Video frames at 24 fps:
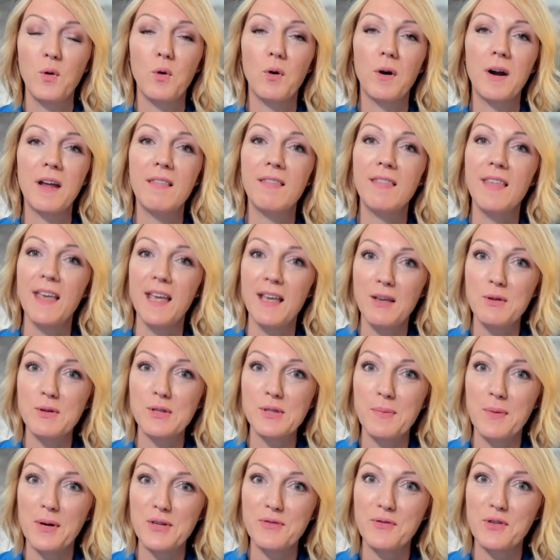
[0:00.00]
Corey, thank you
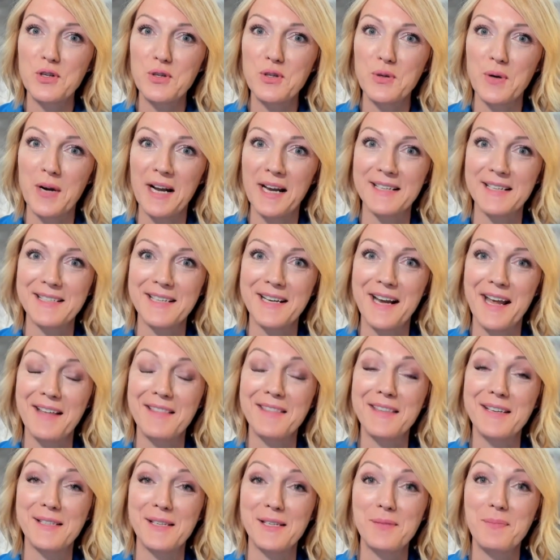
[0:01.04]
so much for joining us
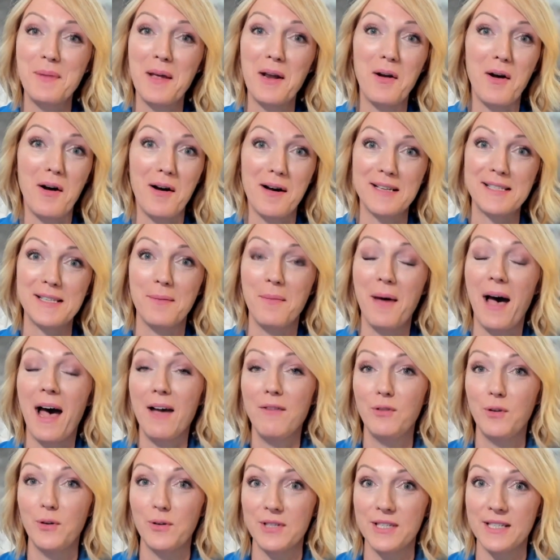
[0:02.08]
today. This has been awesome.
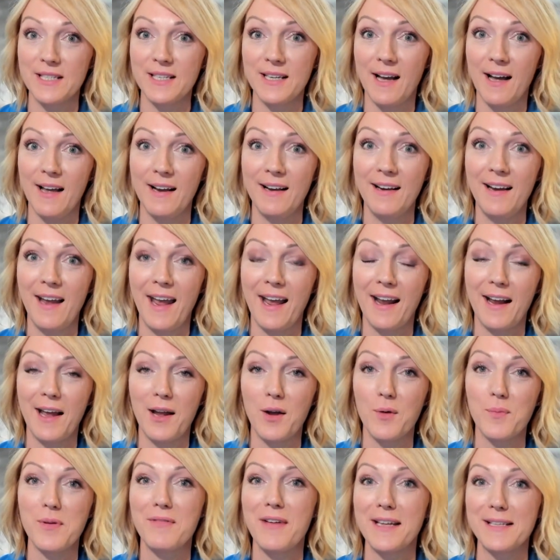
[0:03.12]
I've learned a ton, and I
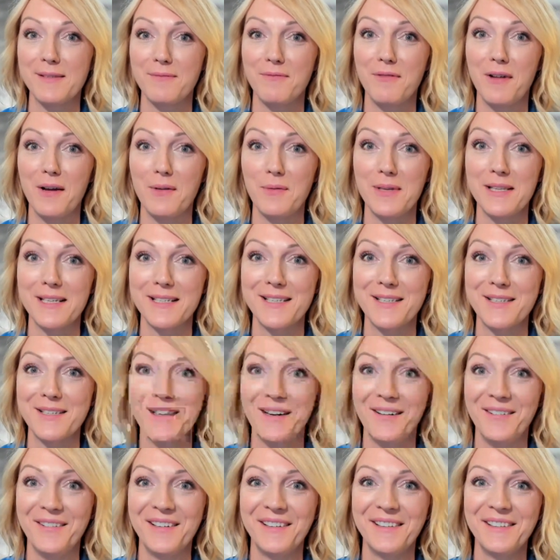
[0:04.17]
hope you've had some fun with us
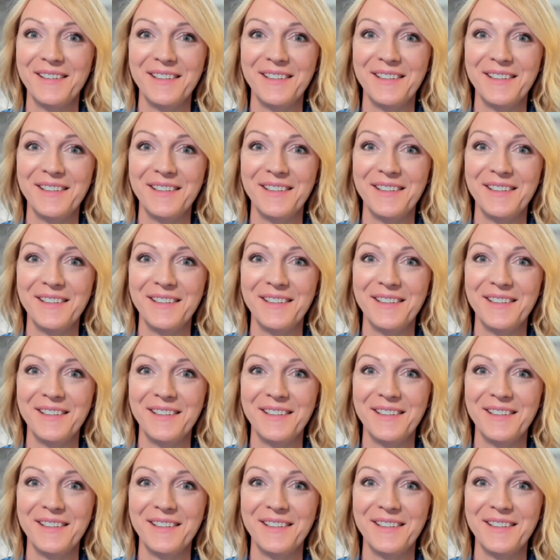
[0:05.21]
too.